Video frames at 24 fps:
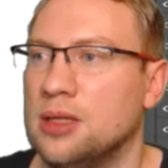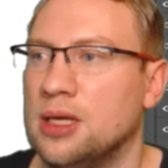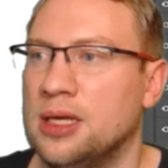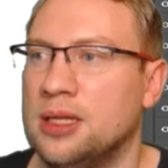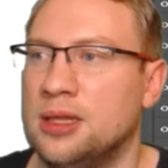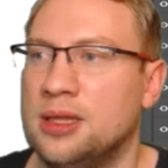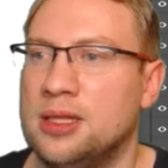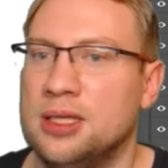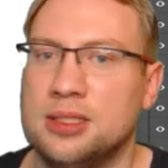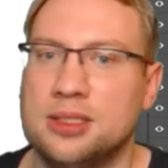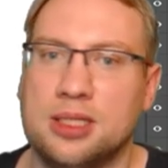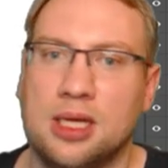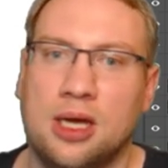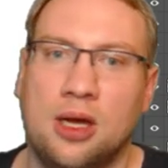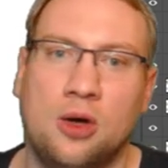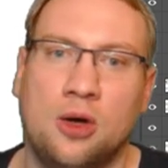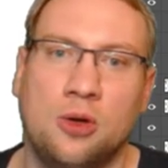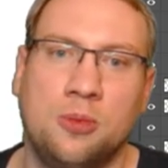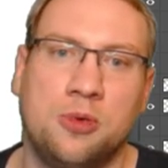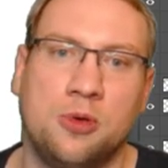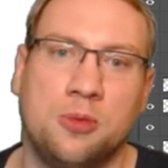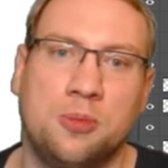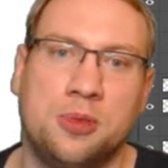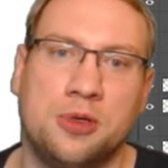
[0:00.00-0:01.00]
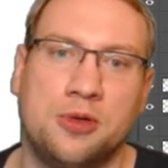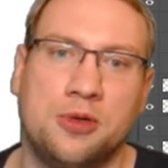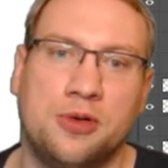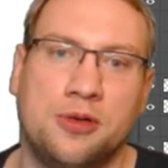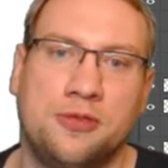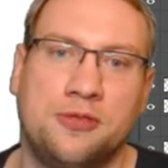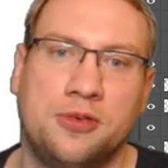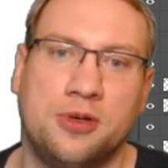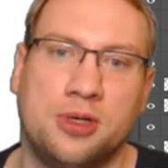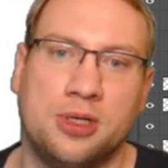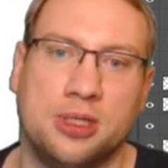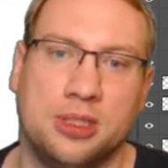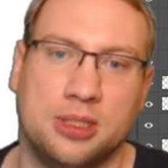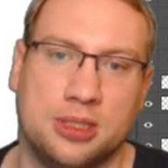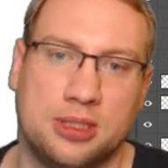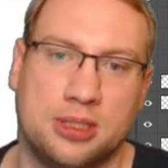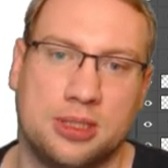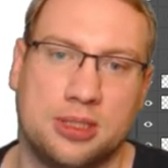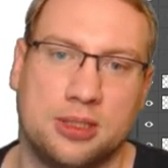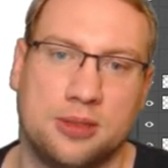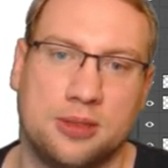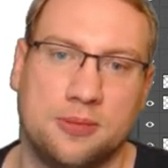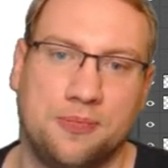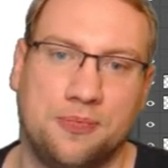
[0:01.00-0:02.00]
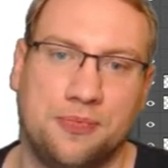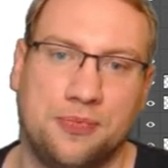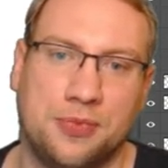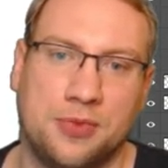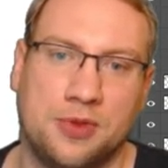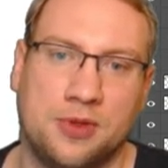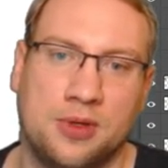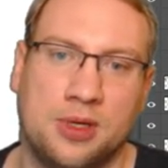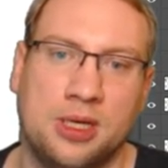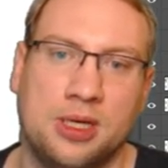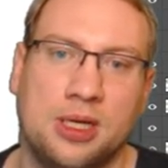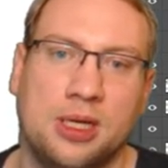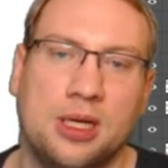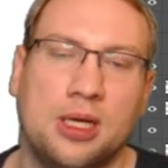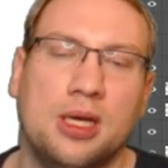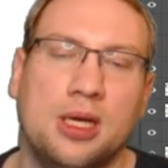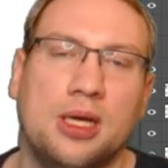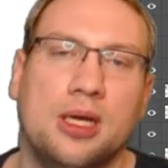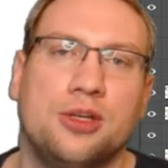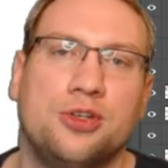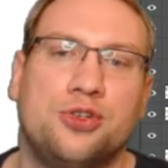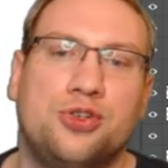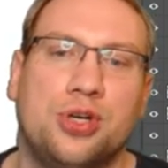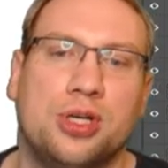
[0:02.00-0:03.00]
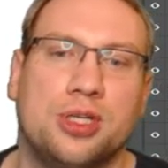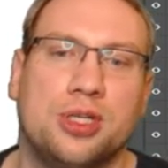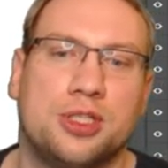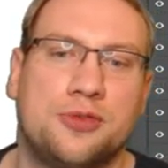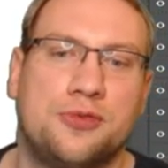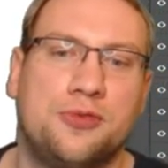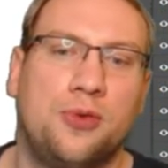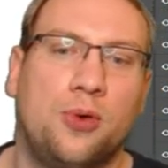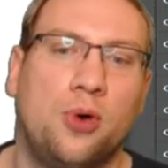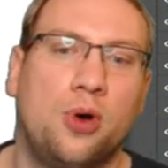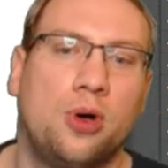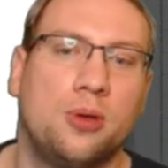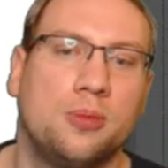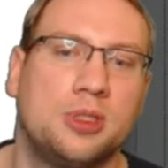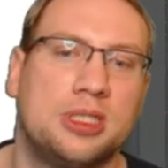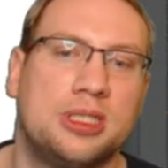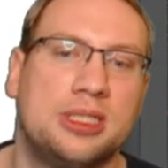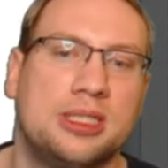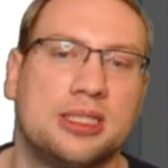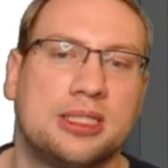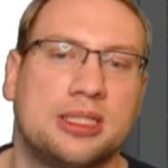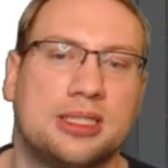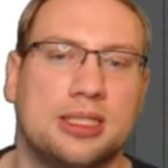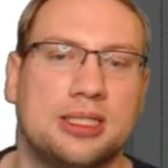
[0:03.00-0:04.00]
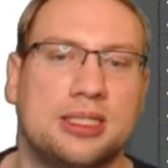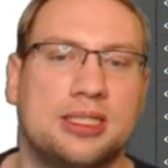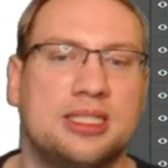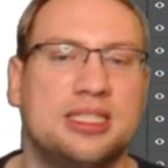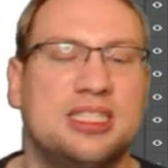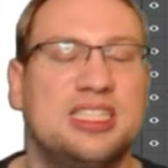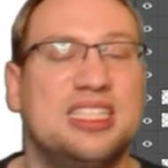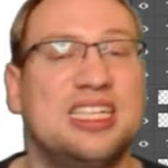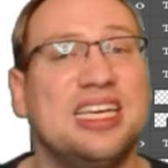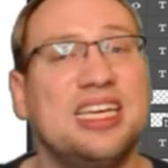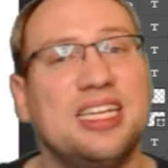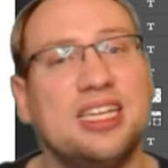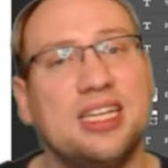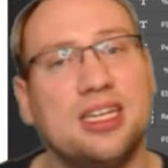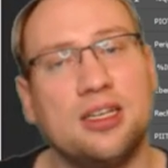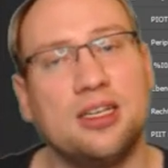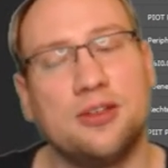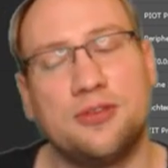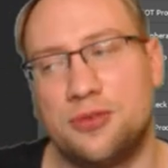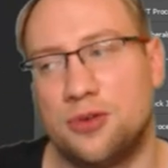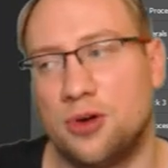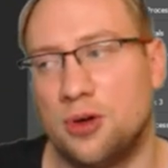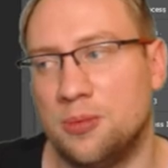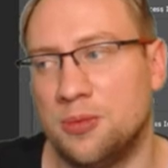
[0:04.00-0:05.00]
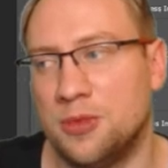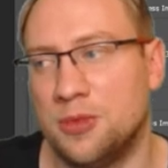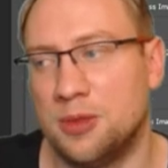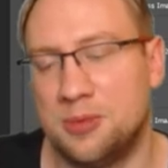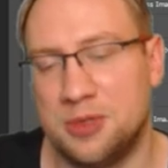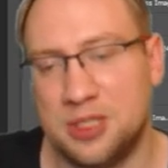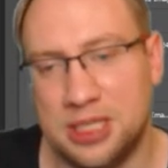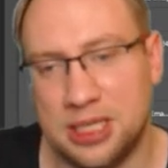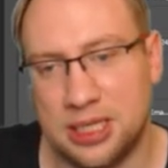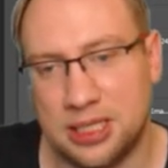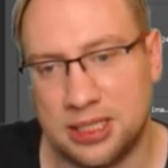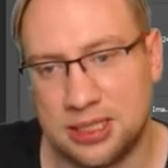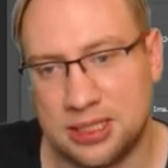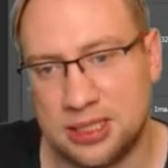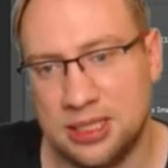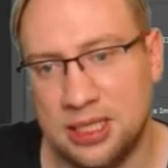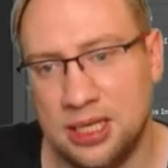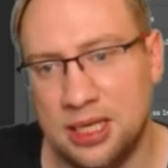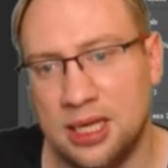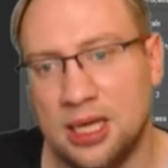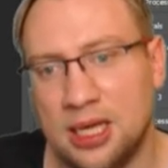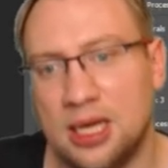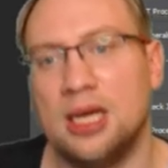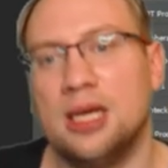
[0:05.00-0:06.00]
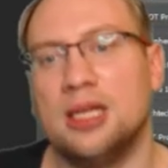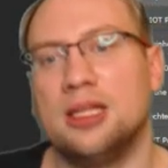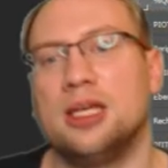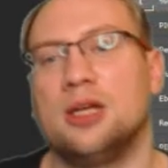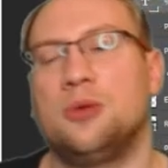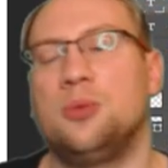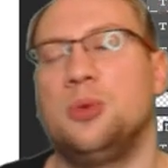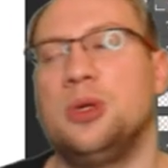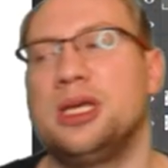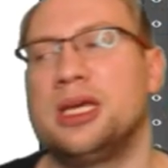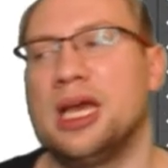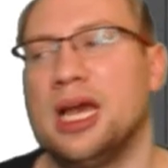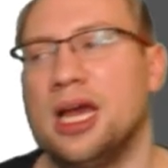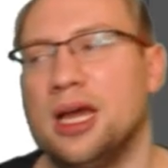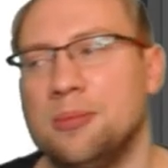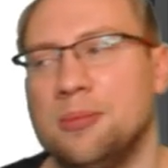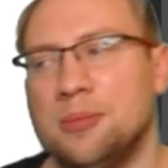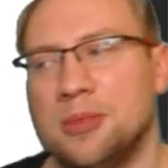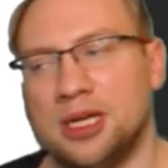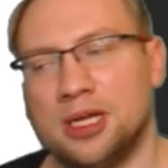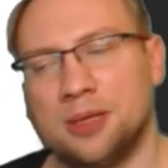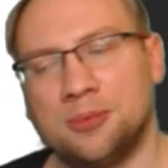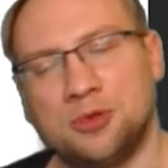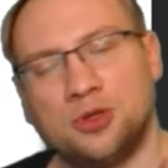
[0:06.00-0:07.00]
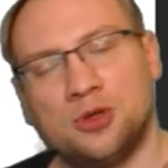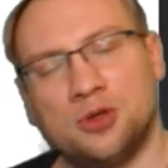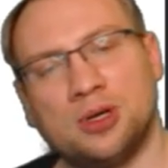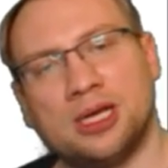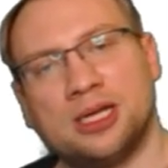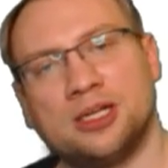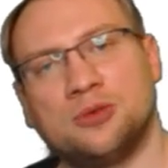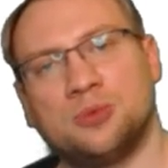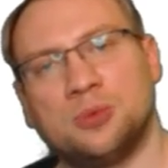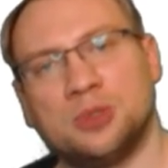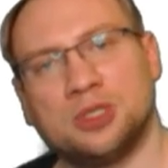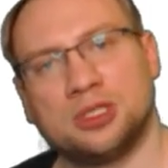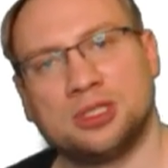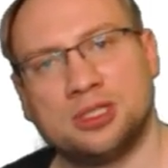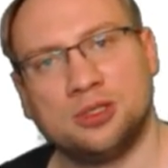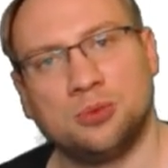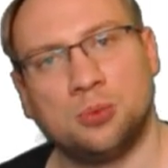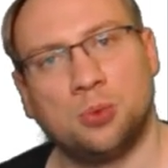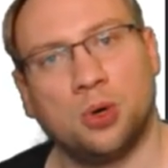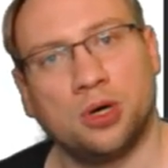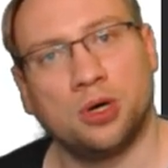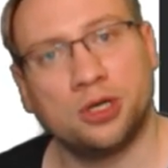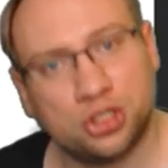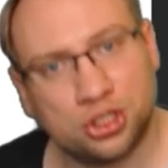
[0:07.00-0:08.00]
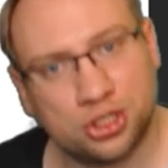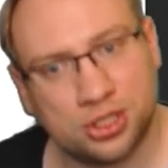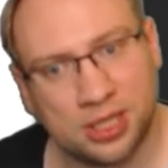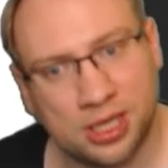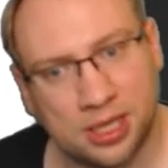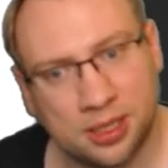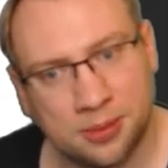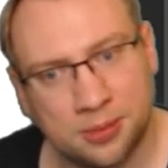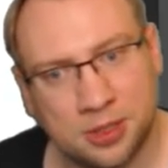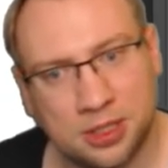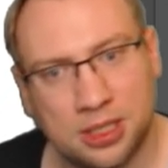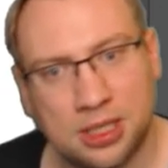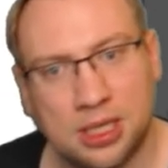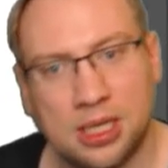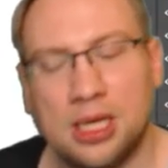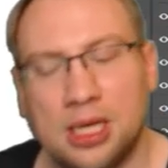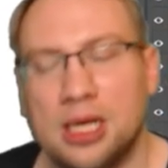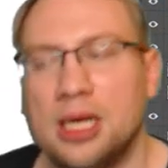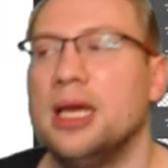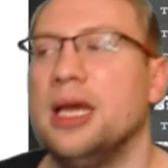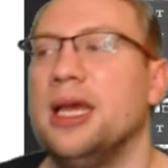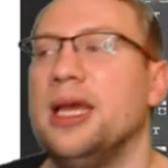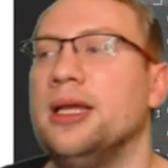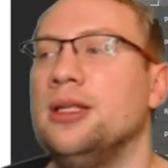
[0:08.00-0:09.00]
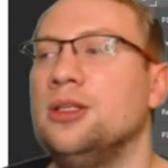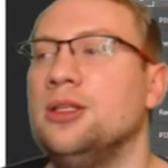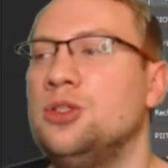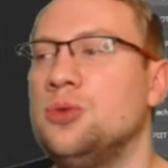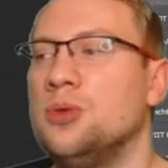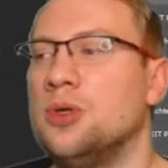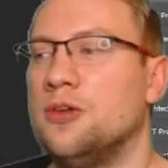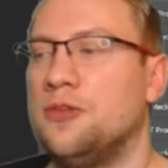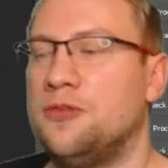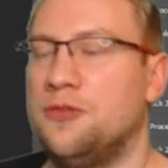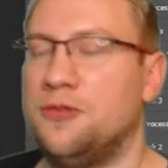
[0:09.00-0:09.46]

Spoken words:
And this output peripherals, right, transforms this signal from the PLC that we can manipulate with the watch table into a